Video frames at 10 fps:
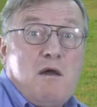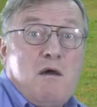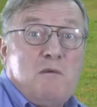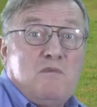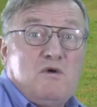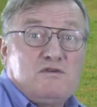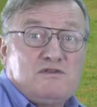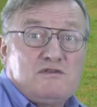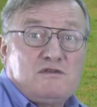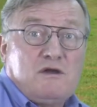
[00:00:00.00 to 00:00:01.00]

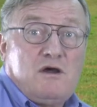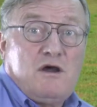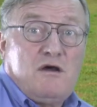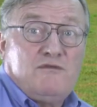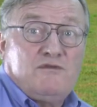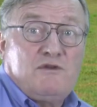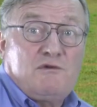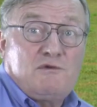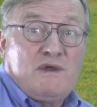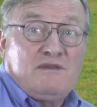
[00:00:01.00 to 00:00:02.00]
Most of the
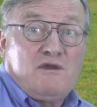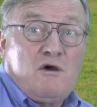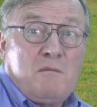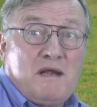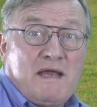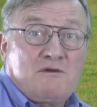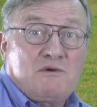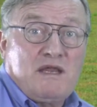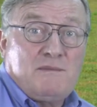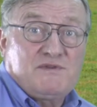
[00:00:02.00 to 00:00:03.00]
red or black
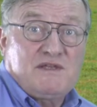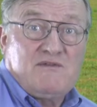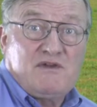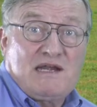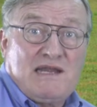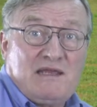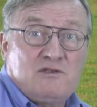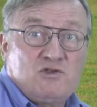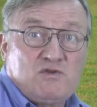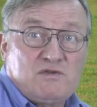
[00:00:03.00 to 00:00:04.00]
grapes give a clear
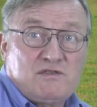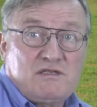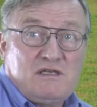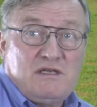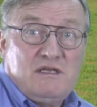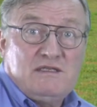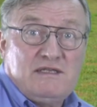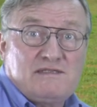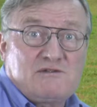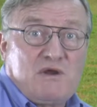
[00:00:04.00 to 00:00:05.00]
juice.
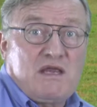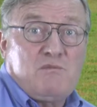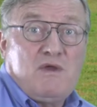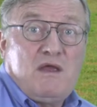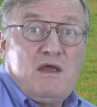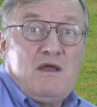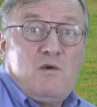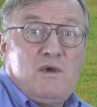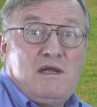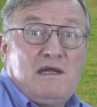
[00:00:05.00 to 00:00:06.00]
This grape
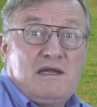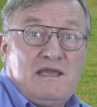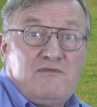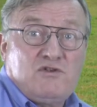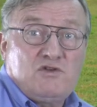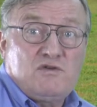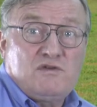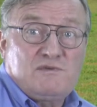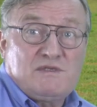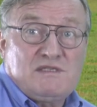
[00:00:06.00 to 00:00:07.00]
will give a
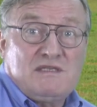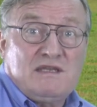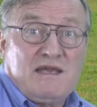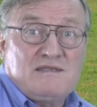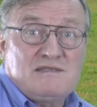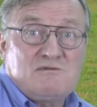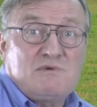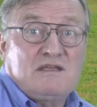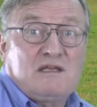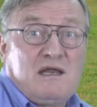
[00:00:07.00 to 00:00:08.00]
juice with an intense
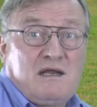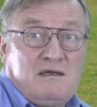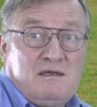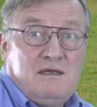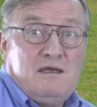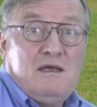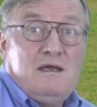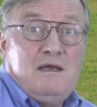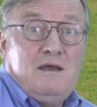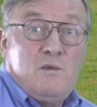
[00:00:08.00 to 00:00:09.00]
red color,
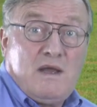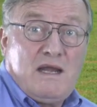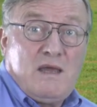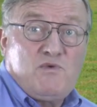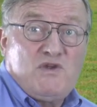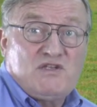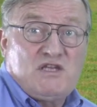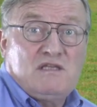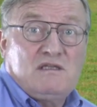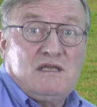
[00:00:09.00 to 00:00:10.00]
well
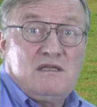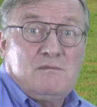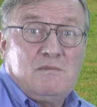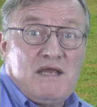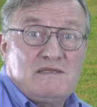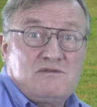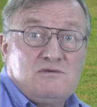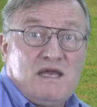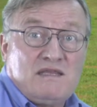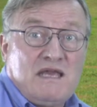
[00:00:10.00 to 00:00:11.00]
appreciated in blends
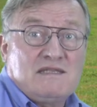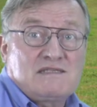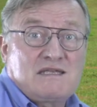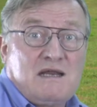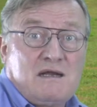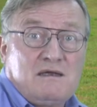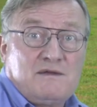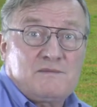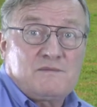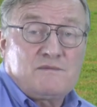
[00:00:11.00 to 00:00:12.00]
to enhance color.
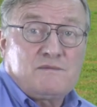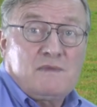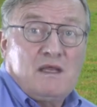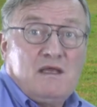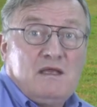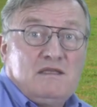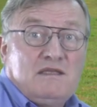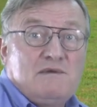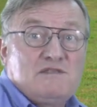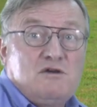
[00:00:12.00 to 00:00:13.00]

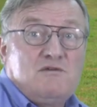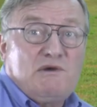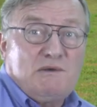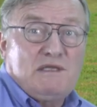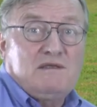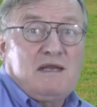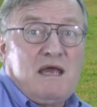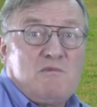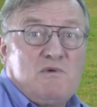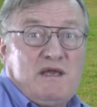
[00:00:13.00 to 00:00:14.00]
There is no varietal
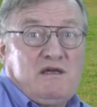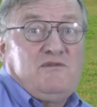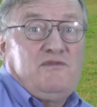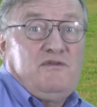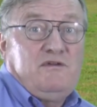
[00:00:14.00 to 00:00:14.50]
I'm aware of.